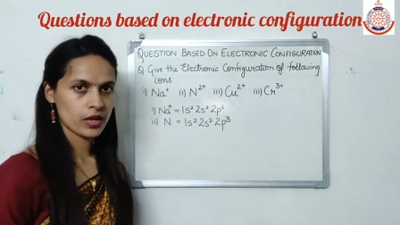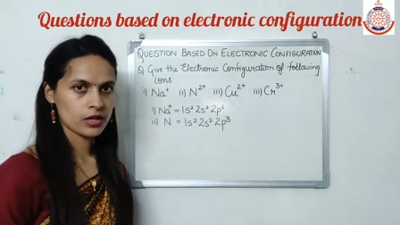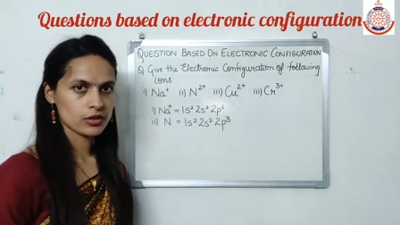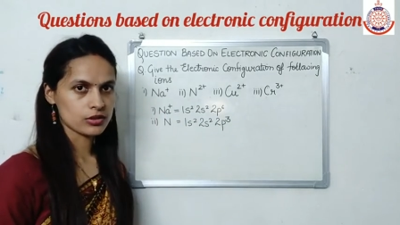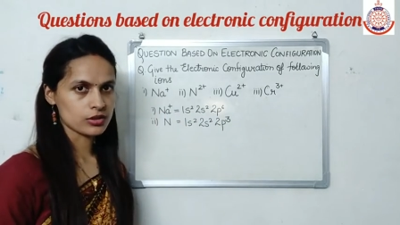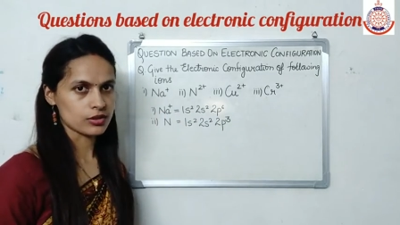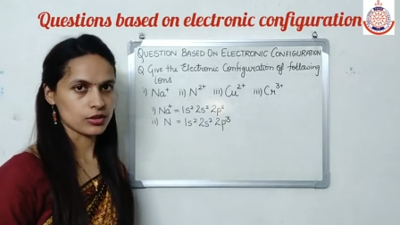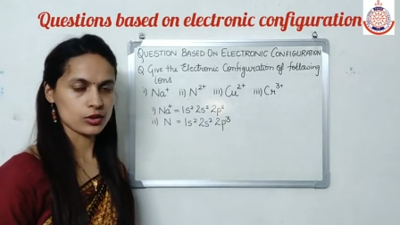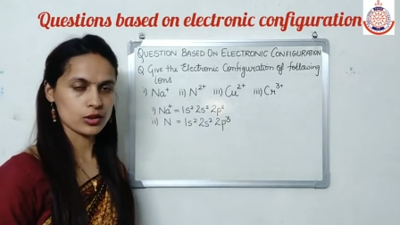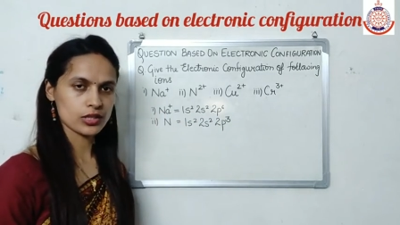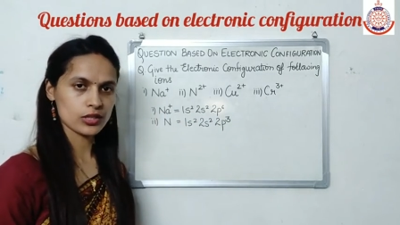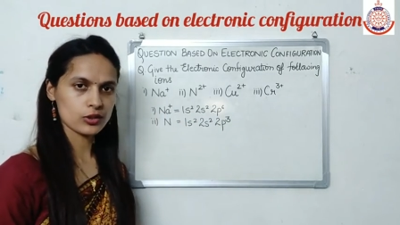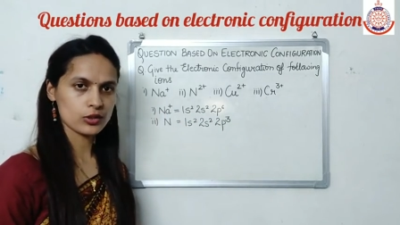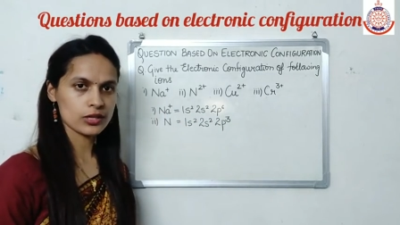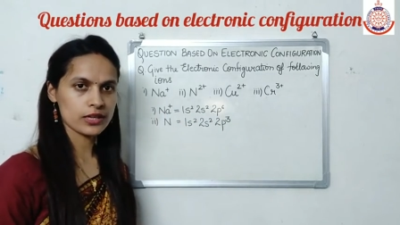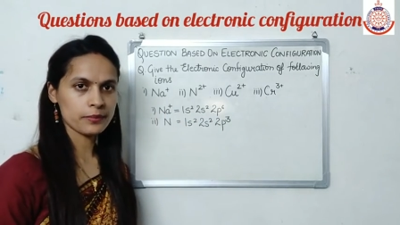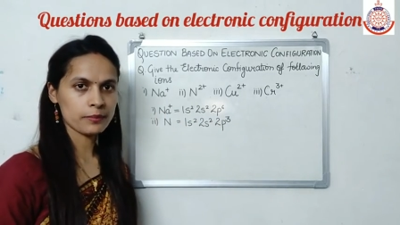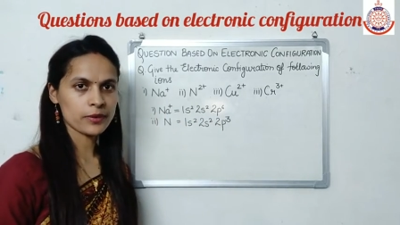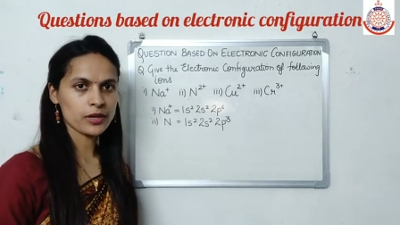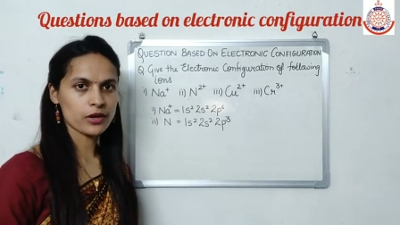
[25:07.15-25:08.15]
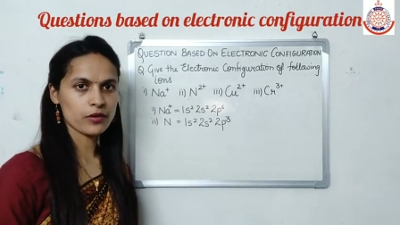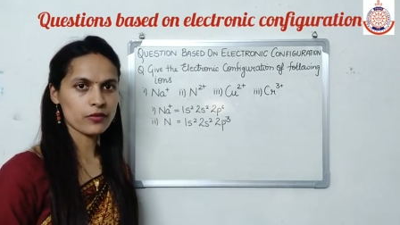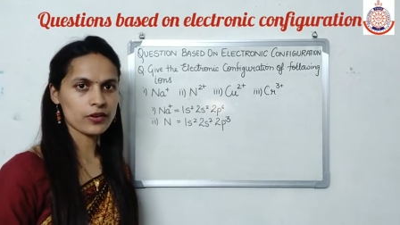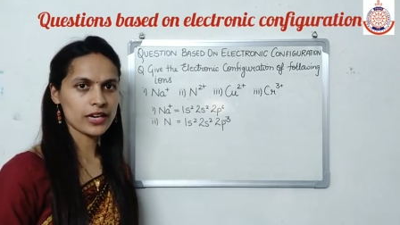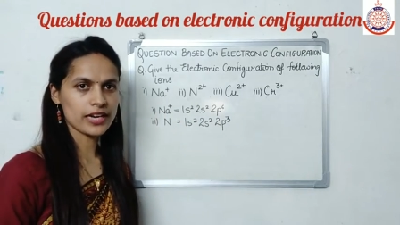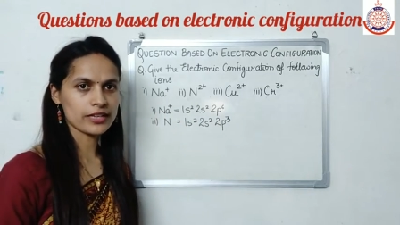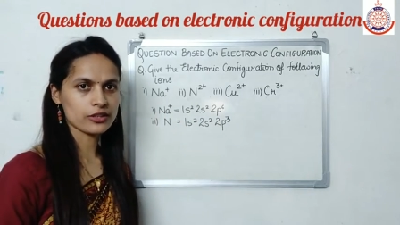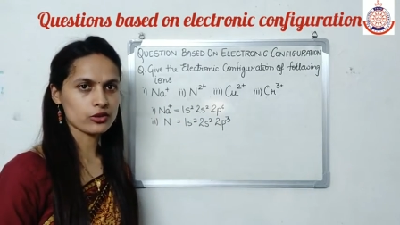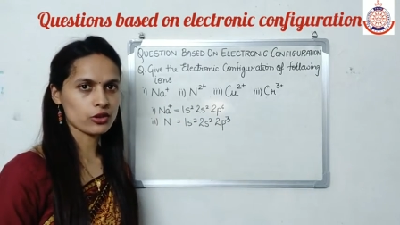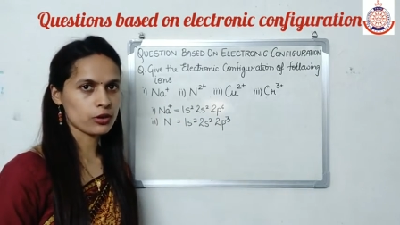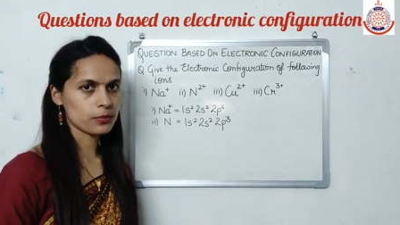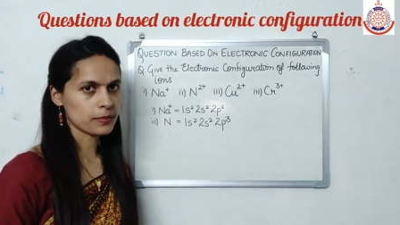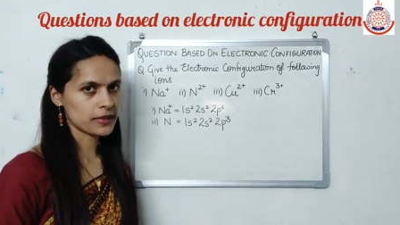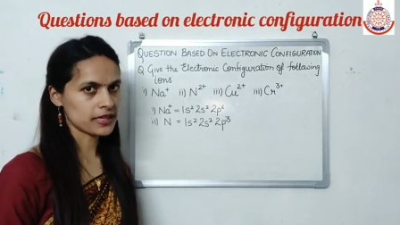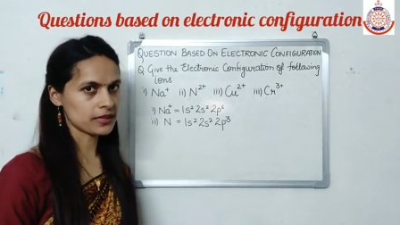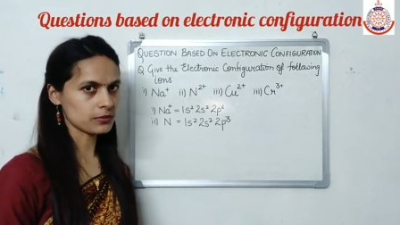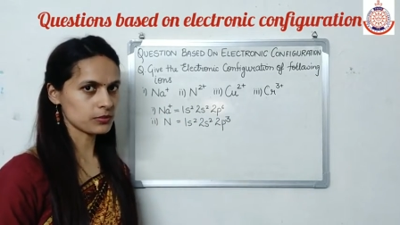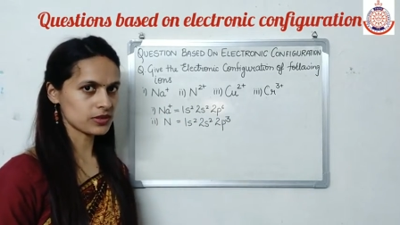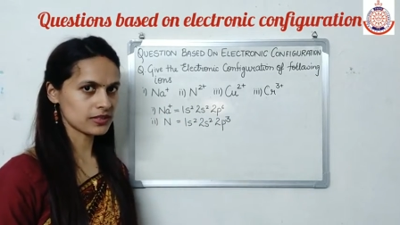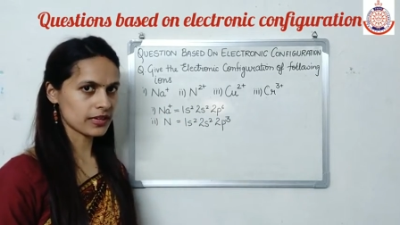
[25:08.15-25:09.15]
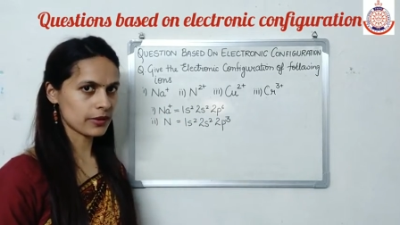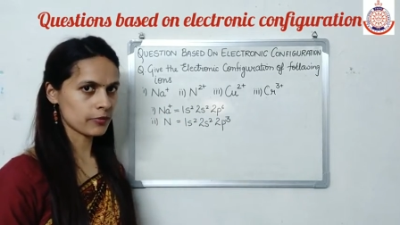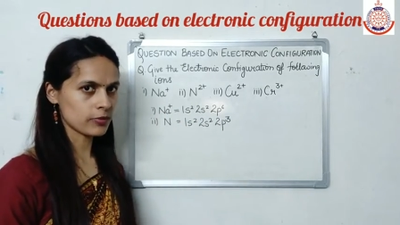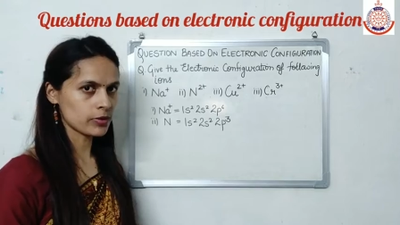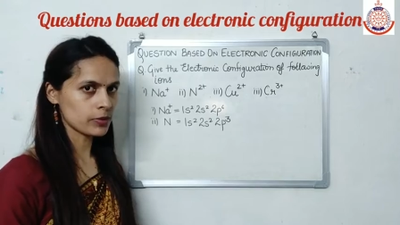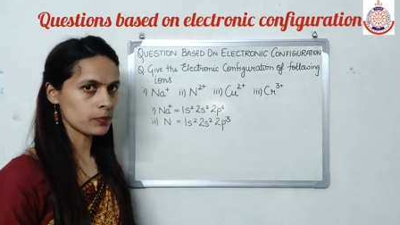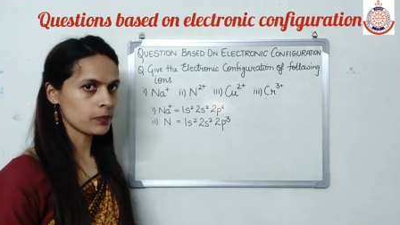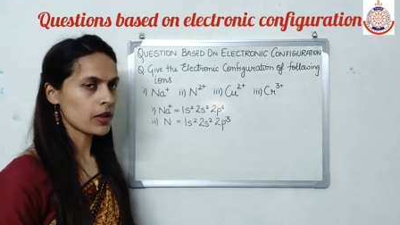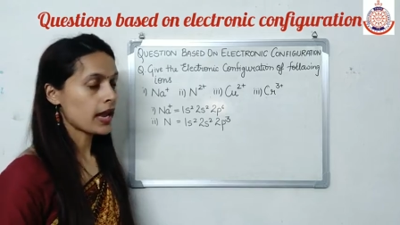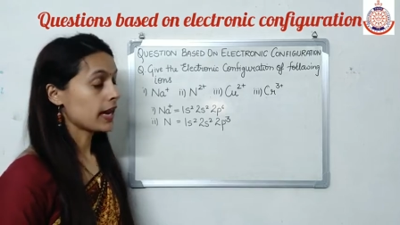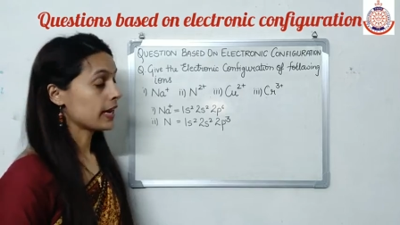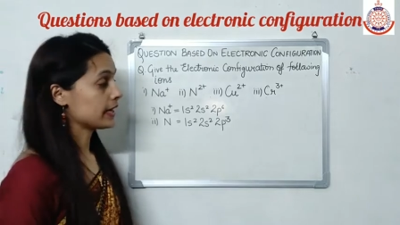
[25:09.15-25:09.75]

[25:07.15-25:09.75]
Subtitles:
So the total number of electron becomes 7.